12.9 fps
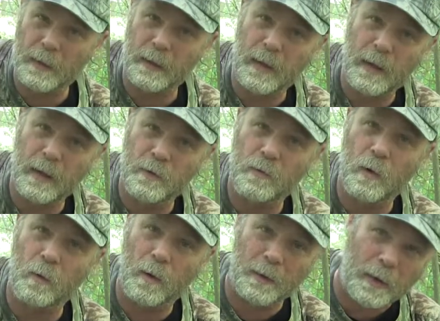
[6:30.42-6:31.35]
in the
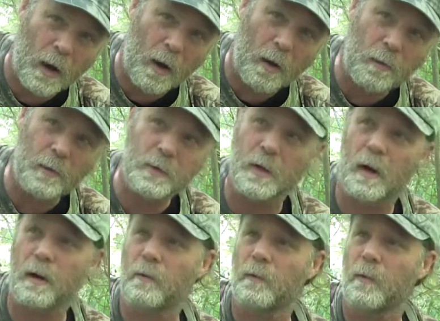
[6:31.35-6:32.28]
hedgerow on the other
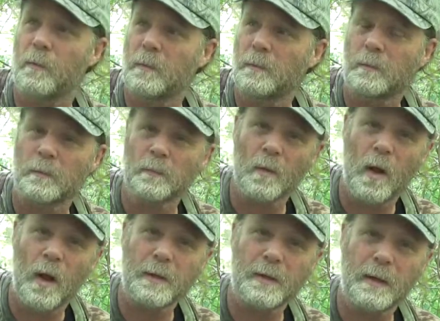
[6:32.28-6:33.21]
side of him
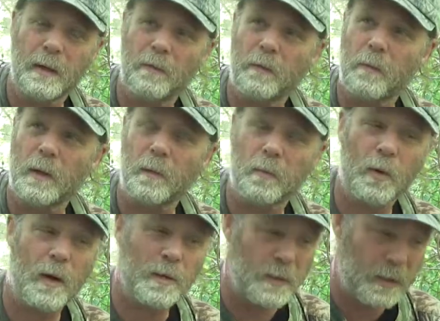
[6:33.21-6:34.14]
to give him the
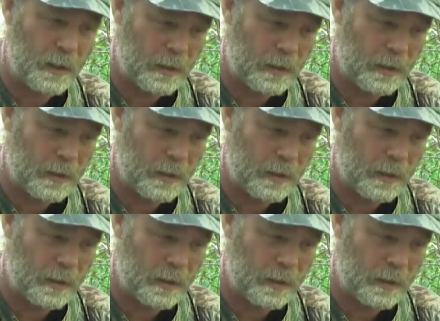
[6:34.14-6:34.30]
impression